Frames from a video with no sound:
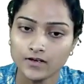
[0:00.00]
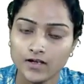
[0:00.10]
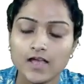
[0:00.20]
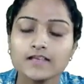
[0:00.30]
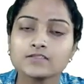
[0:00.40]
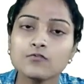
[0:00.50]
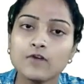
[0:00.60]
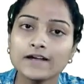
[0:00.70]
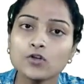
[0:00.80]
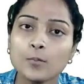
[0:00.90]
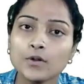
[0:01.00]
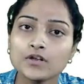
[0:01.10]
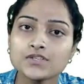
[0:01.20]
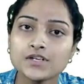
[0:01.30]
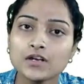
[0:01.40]
So one
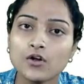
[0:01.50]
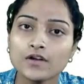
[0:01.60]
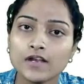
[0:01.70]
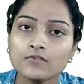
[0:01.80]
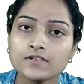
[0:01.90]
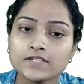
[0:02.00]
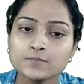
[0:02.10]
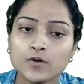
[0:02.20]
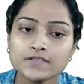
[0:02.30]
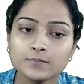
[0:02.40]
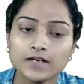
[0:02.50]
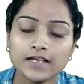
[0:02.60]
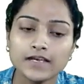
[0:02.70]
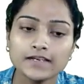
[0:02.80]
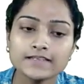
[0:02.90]
topological ordering which is possible here
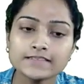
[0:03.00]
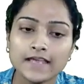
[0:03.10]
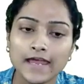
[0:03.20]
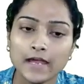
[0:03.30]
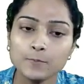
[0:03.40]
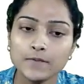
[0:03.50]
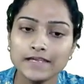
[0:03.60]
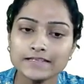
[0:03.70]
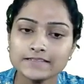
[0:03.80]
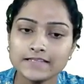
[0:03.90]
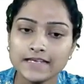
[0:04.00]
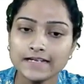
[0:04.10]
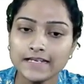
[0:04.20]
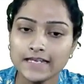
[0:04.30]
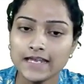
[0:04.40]
is A, B, C,
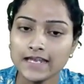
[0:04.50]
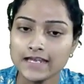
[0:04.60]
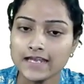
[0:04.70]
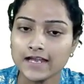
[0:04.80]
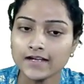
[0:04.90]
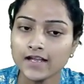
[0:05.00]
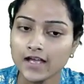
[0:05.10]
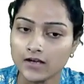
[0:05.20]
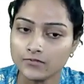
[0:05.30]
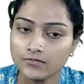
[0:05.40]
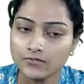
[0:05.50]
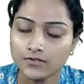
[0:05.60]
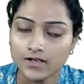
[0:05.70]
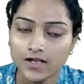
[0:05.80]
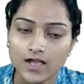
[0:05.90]
D, E and F.
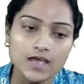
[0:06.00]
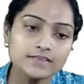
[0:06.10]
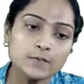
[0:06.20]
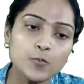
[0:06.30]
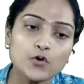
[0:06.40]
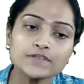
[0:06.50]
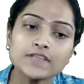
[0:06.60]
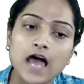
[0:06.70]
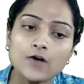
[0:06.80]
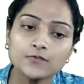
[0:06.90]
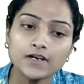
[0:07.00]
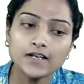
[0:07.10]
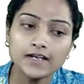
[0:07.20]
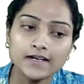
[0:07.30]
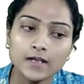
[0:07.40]
Suppose after
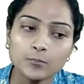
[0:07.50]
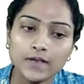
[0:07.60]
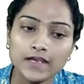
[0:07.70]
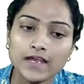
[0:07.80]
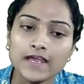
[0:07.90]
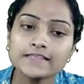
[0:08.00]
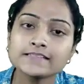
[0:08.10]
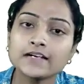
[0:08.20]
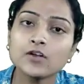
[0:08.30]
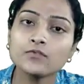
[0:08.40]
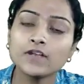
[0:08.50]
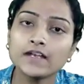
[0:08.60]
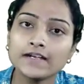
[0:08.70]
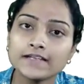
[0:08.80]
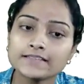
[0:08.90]
deleting B, instead of
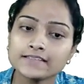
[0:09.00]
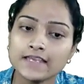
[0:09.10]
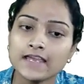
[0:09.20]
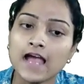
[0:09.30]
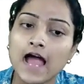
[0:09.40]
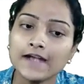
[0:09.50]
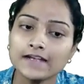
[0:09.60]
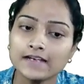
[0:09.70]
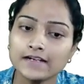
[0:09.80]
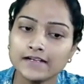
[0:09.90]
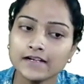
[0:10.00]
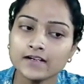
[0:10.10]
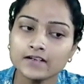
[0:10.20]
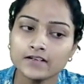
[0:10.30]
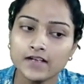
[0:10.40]
deleting C, I deleted
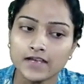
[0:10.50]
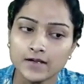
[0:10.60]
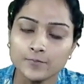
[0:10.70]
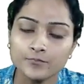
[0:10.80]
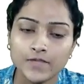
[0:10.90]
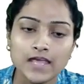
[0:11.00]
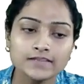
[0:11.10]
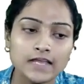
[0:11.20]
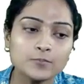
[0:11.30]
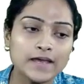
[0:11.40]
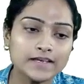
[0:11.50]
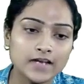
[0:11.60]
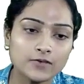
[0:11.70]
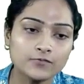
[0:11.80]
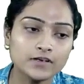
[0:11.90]
D. Then my graph
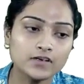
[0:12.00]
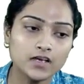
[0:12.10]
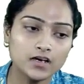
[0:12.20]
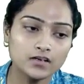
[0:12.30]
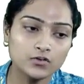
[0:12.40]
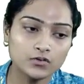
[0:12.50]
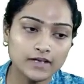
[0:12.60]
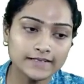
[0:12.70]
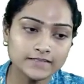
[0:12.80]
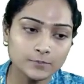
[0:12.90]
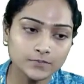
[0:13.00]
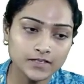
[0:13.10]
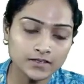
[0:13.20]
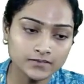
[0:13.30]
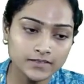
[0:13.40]
will uh, look like something
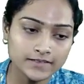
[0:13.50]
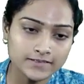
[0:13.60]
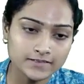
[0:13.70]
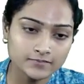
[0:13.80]
this.